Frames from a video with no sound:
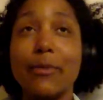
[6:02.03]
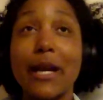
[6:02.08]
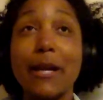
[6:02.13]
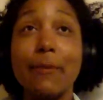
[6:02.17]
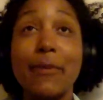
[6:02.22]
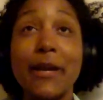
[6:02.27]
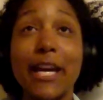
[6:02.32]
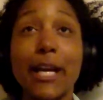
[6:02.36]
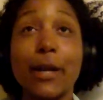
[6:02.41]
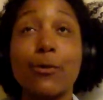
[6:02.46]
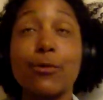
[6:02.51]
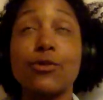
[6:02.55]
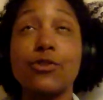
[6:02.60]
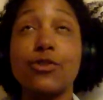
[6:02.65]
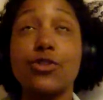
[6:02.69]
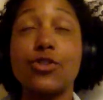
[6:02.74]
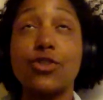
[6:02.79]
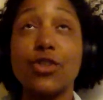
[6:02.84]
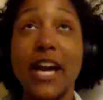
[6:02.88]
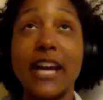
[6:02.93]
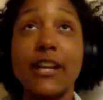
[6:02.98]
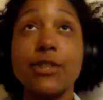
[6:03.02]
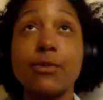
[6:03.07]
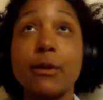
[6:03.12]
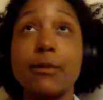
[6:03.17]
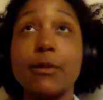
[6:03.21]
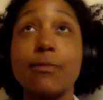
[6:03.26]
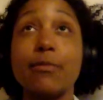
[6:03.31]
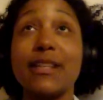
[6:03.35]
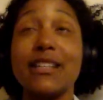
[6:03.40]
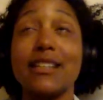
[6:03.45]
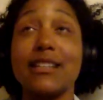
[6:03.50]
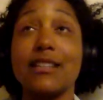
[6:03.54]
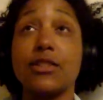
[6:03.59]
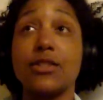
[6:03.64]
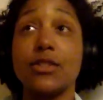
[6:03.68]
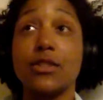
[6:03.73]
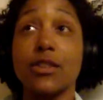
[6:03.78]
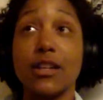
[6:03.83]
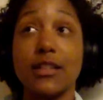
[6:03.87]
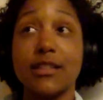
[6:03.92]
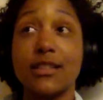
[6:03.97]
My pack was, I just remember being
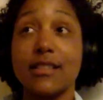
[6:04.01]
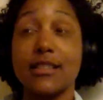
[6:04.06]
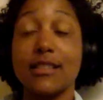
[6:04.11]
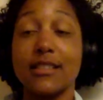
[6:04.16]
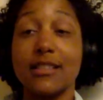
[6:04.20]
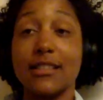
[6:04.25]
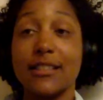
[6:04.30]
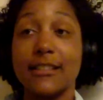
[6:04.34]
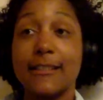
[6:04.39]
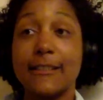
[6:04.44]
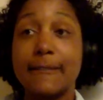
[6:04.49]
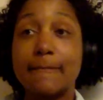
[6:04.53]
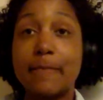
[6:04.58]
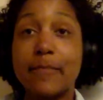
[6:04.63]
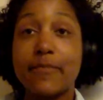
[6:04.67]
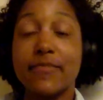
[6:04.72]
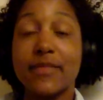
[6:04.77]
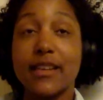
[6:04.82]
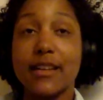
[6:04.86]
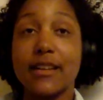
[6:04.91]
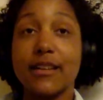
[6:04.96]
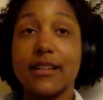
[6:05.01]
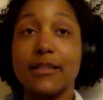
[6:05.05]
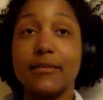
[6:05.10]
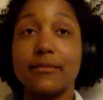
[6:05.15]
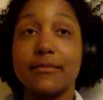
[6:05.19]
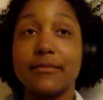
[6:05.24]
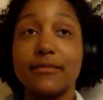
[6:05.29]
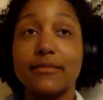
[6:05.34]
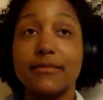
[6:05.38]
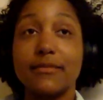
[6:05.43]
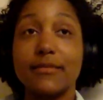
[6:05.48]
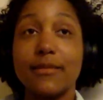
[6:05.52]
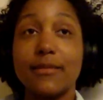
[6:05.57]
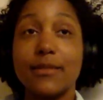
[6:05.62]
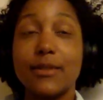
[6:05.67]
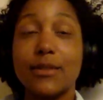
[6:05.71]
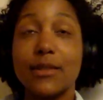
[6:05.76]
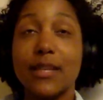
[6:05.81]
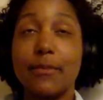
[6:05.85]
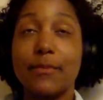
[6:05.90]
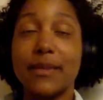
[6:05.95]
exhausted.
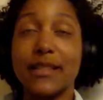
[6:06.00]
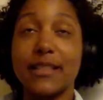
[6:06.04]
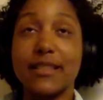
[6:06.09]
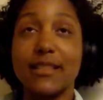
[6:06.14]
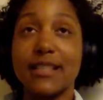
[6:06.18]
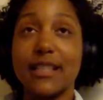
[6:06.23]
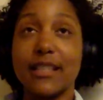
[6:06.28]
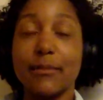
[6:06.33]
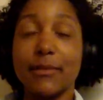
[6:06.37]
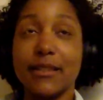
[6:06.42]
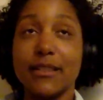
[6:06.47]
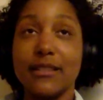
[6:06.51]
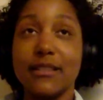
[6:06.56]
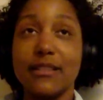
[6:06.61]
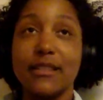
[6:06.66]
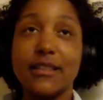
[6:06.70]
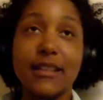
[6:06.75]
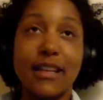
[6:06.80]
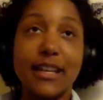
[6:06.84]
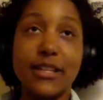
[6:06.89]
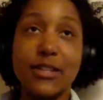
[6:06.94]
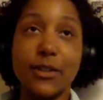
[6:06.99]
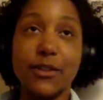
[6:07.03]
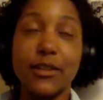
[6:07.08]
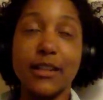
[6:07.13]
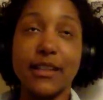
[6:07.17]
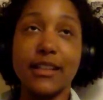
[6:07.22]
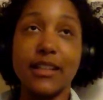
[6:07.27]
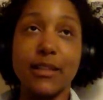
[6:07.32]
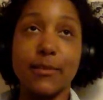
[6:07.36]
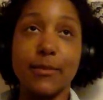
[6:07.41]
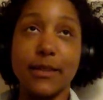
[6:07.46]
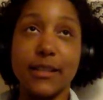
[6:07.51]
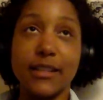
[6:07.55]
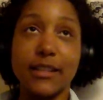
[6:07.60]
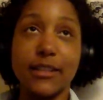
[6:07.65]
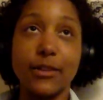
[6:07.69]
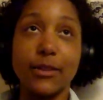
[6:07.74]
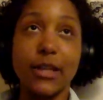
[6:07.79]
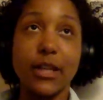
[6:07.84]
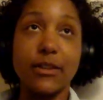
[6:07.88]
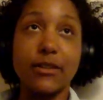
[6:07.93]
So that being said, I mean, I do think anybody
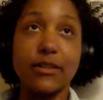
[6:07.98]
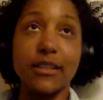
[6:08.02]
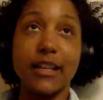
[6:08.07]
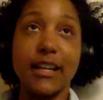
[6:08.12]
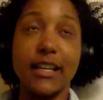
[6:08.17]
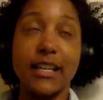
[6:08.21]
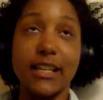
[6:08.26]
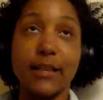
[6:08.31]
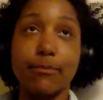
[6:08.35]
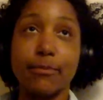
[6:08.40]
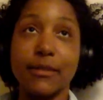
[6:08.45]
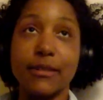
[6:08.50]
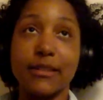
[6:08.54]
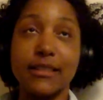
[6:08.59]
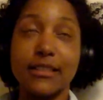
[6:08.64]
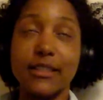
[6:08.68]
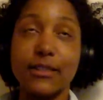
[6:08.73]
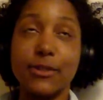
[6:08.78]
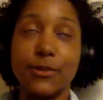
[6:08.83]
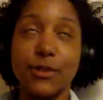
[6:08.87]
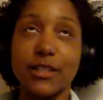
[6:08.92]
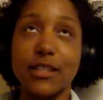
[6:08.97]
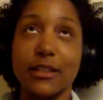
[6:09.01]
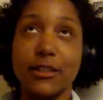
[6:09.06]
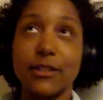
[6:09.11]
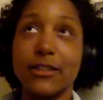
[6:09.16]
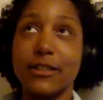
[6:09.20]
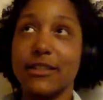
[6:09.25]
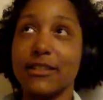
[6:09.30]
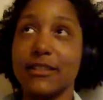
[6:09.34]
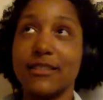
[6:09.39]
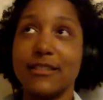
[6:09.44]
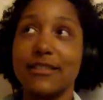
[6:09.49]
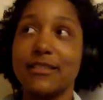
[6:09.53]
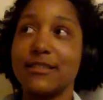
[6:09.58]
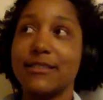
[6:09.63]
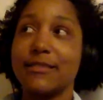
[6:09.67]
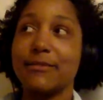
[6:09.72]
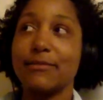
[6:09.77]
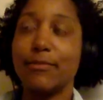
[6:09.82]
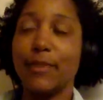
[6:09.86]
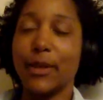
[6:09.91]
could go out and hike, but you just learn
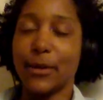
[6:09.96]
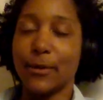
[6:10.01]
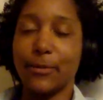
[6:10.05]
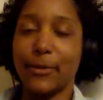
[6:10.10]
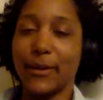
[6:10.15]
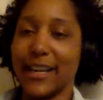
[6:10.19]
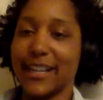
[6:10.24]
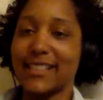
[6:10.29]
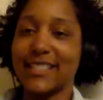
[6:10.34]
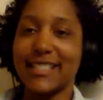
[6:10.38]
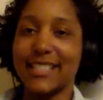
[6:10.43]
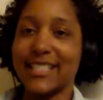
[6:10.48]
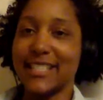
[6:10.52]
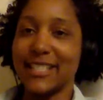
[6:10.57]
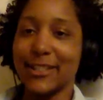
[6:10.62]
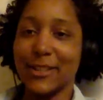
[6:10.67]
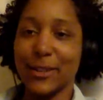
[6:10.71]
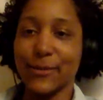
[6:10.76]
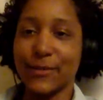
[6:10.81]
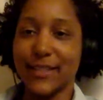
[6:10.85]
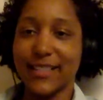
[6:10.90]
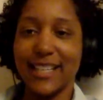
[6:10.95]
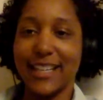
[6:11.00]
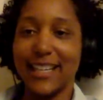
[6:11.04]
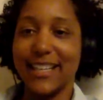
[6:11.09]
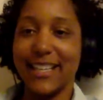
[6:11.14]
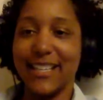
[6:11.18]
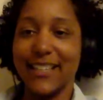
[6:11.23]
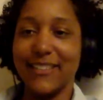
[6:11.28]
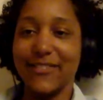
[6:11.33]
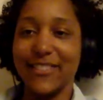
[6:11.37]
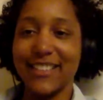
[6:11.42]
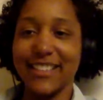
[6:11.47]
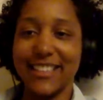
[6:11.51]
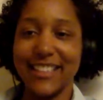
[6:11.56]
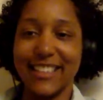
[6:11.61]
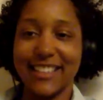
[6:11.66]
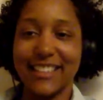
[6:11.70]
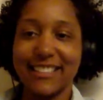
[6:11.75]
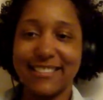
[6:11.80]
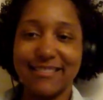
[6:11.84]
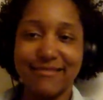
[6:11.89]
better practices over time,
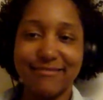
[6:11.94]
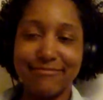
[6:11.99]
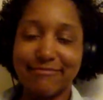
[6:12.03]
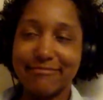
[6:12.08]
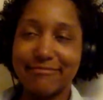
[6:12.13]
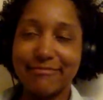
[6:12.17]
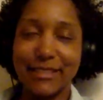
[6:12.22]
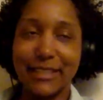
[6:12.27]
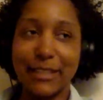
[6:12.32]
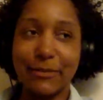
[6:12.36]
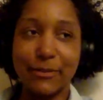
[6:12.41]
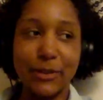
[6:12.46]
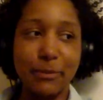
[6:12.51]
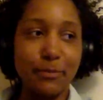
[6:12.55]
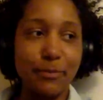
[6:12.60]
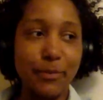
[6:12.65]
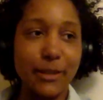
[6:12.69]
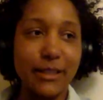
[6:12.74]
like whatever.